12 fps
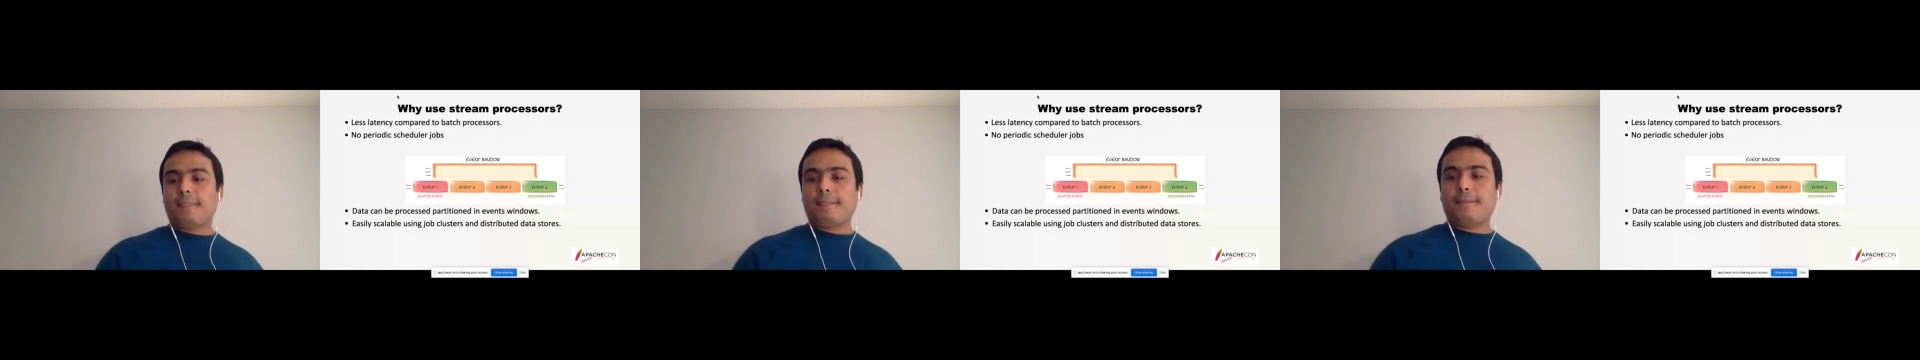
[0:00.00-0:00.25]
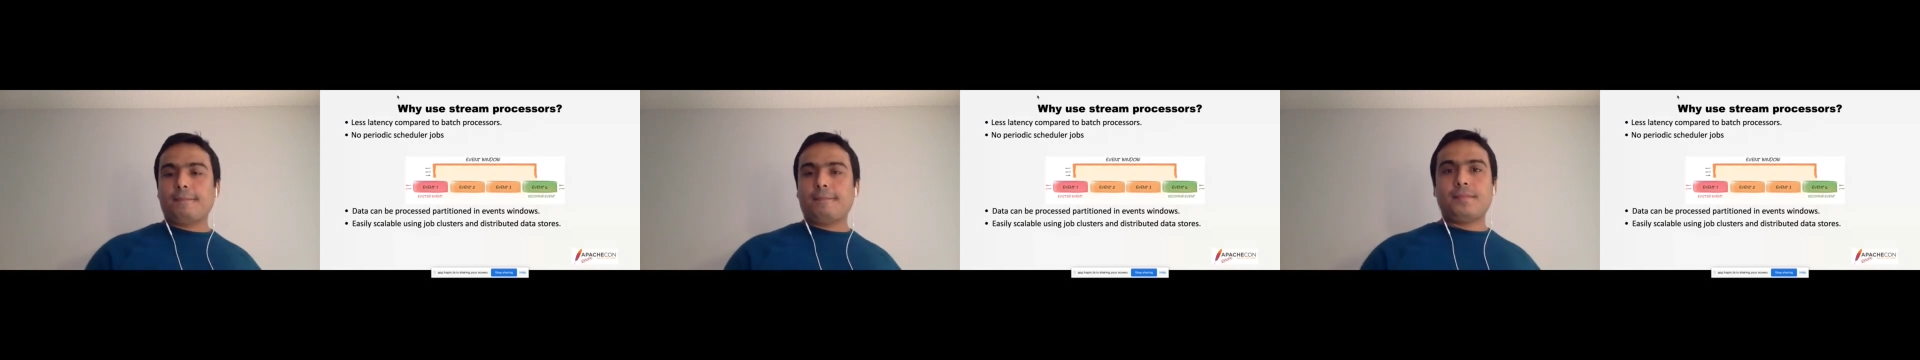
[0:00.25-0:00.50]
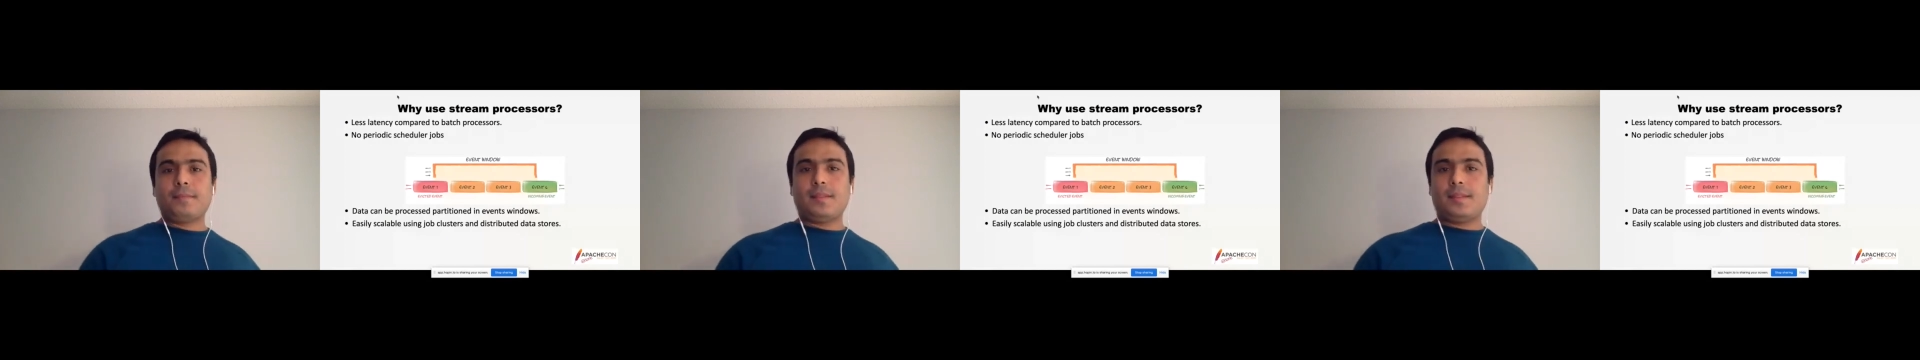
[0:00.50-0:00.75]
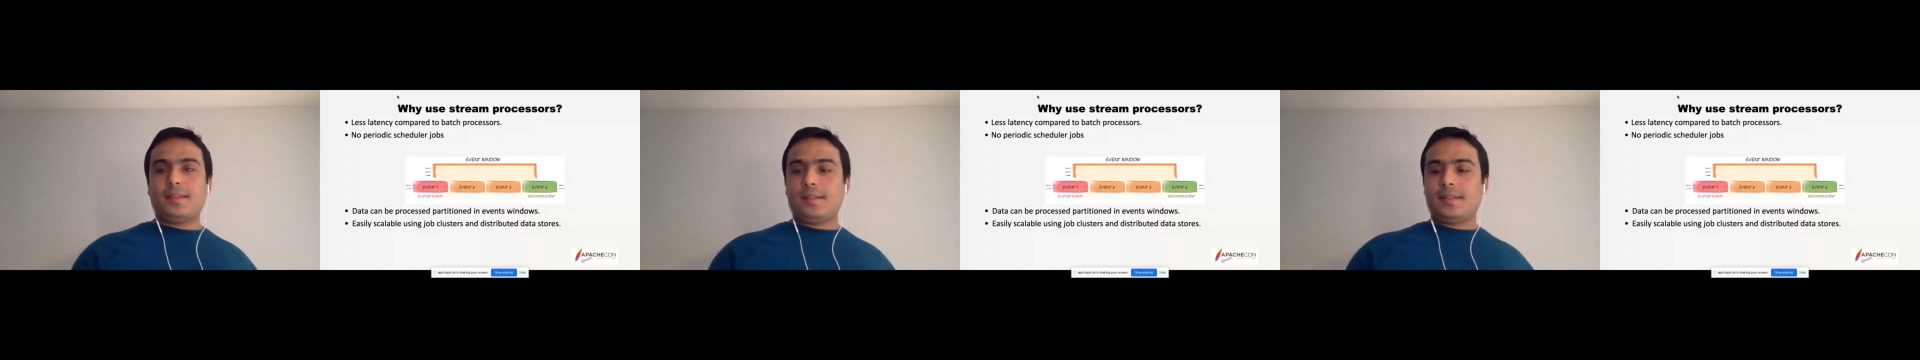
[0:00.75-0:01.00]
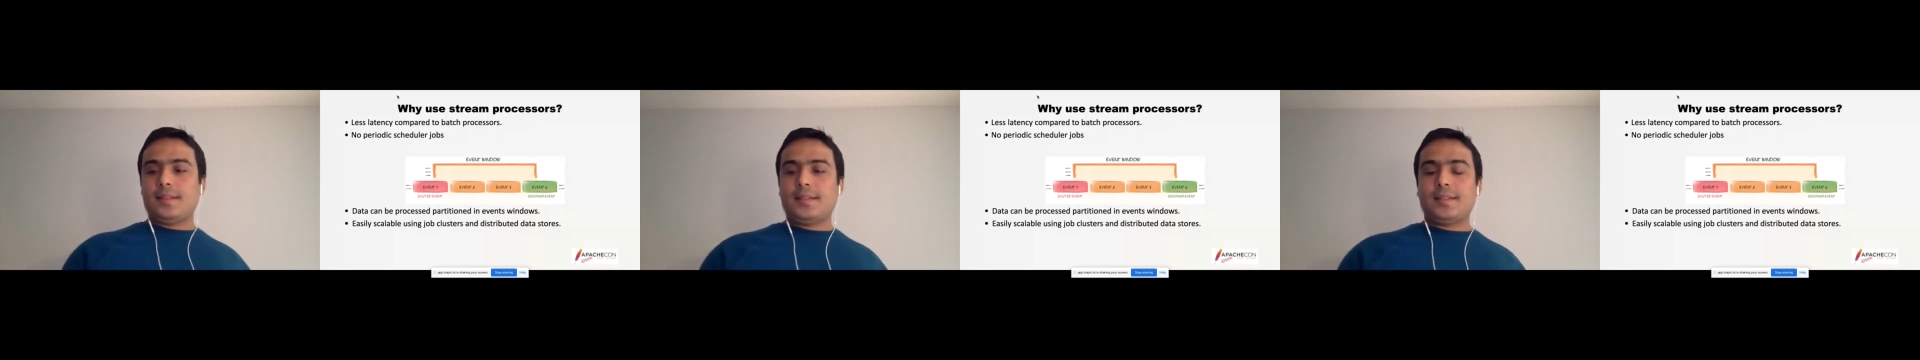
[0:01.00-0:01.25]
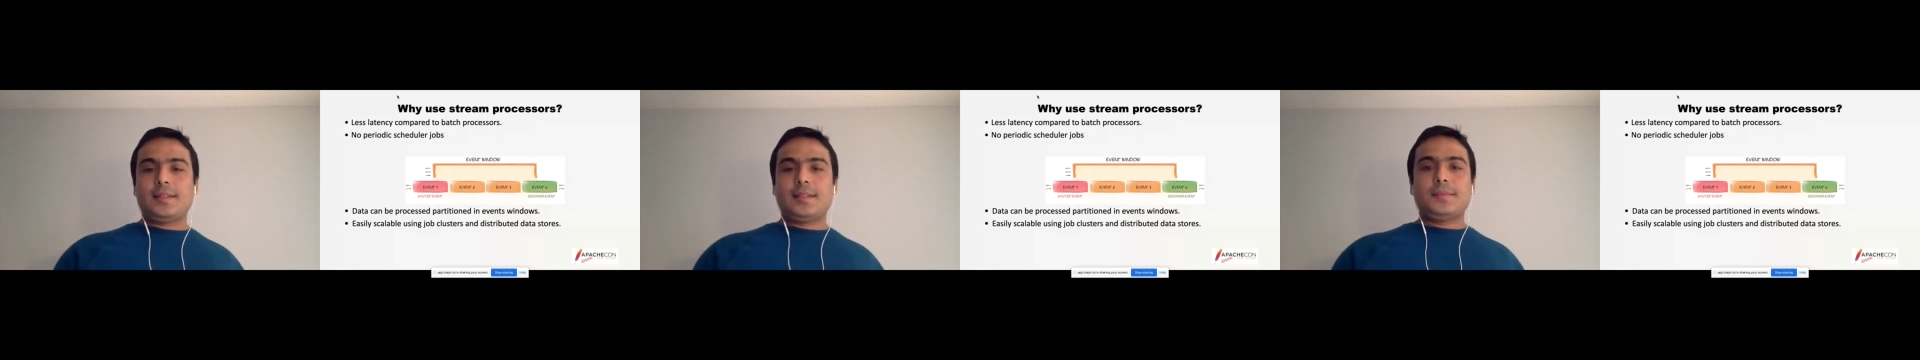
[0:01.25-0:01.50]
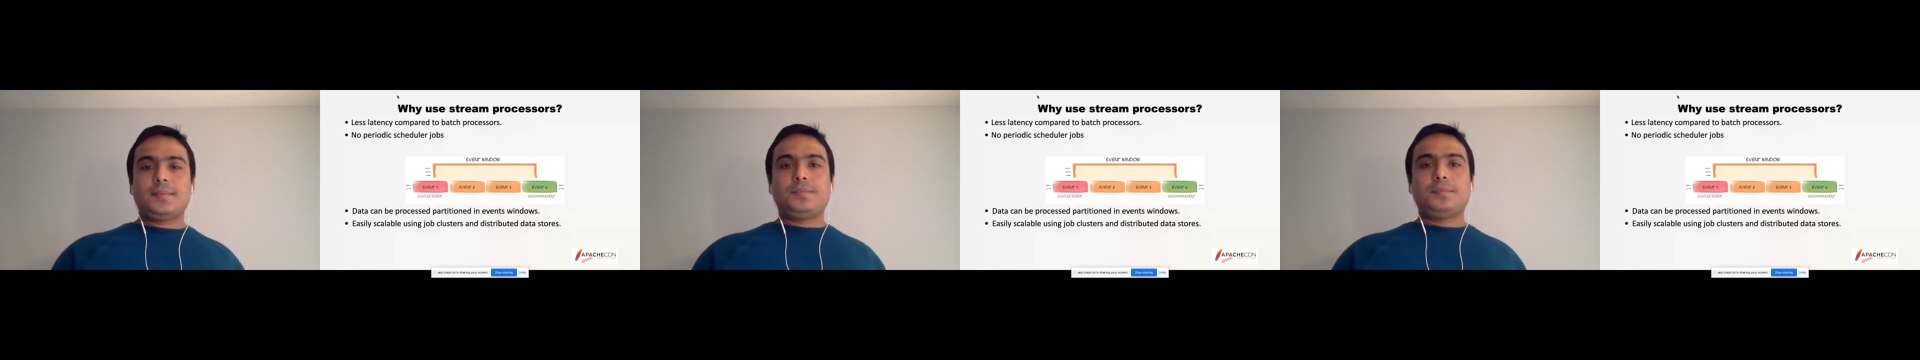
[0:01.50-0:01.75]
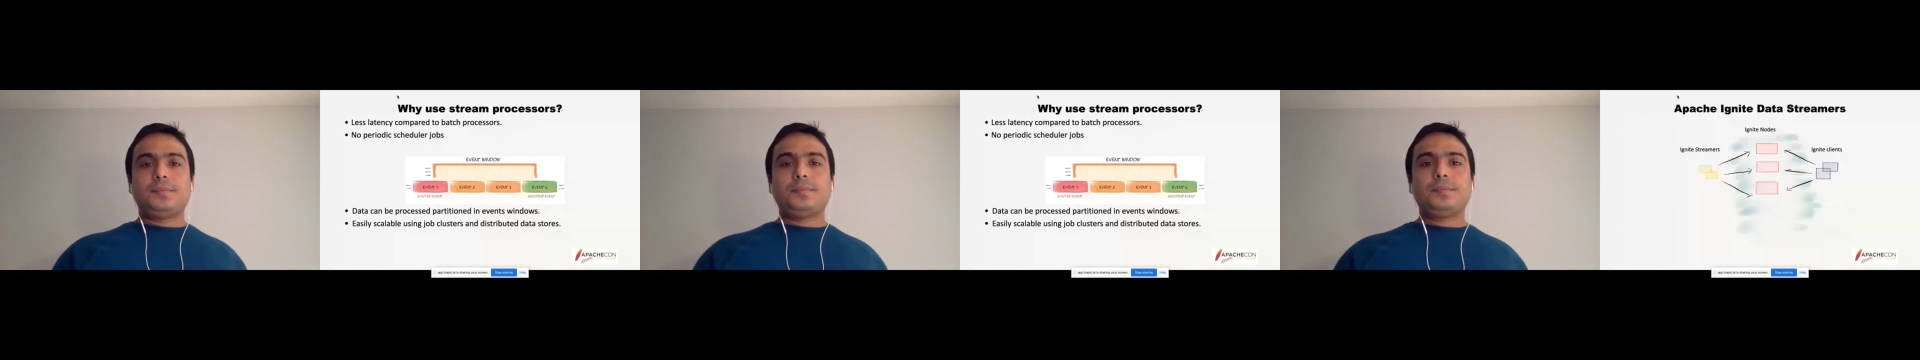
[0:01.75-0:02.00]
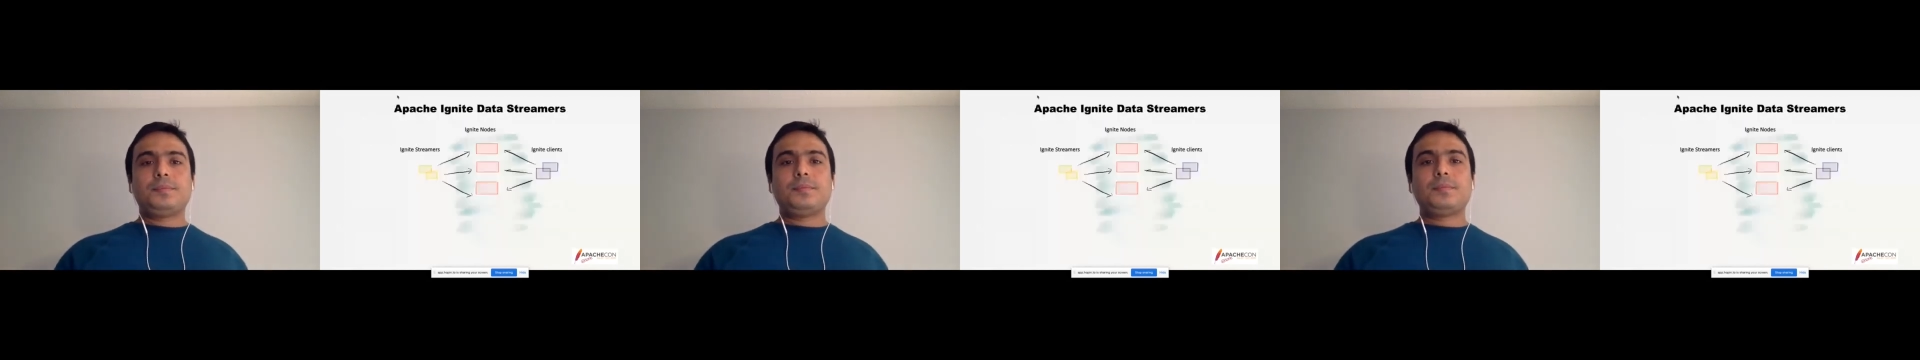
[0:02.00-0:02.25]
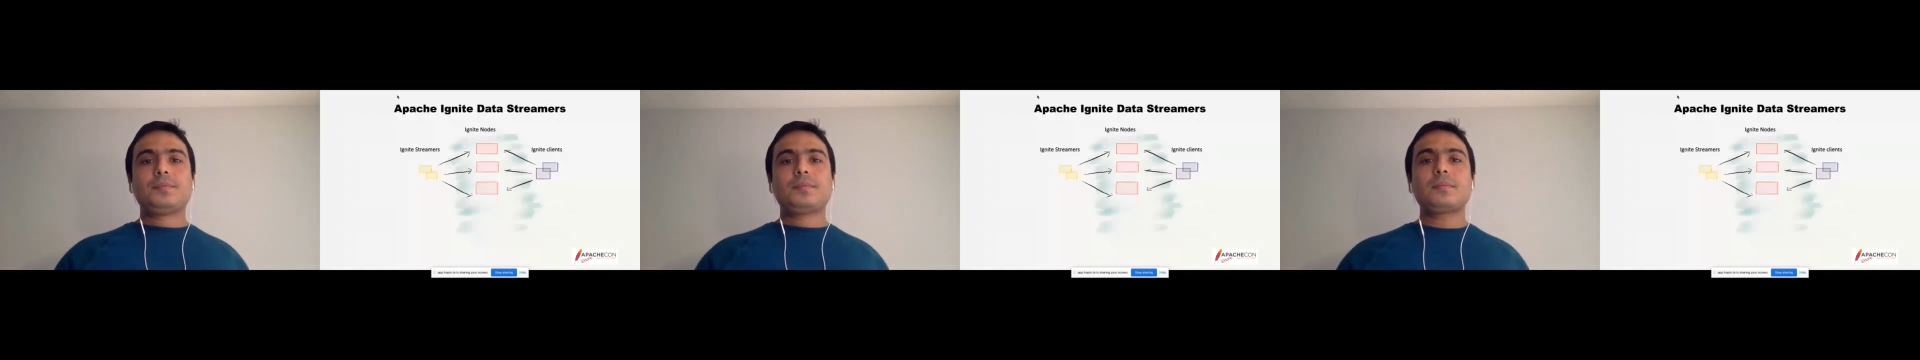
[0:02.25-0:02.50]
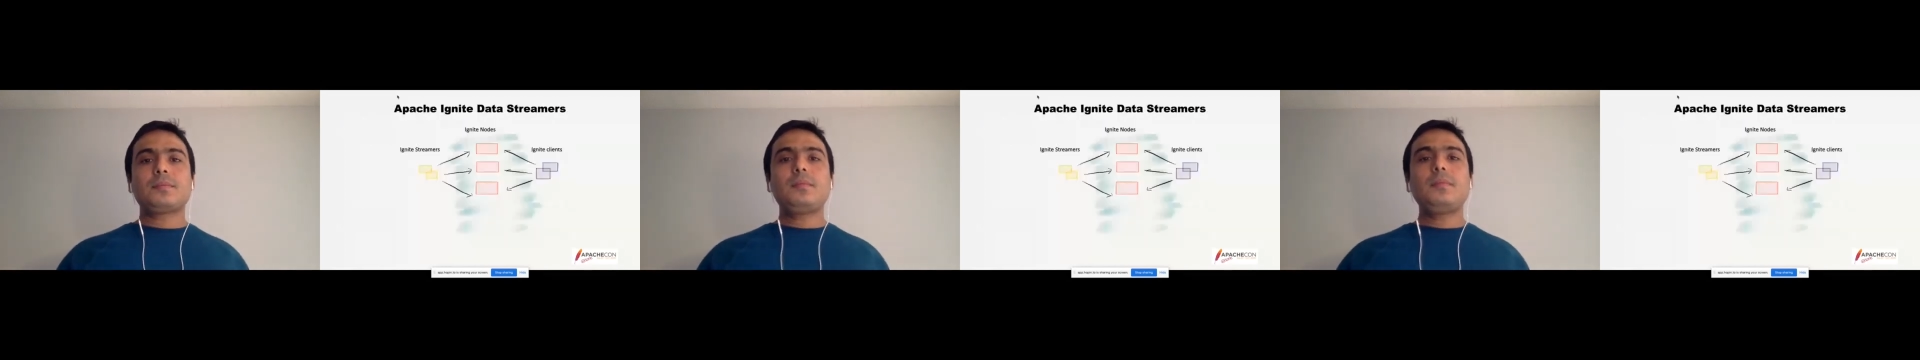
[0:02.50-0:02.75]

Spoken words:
(silence)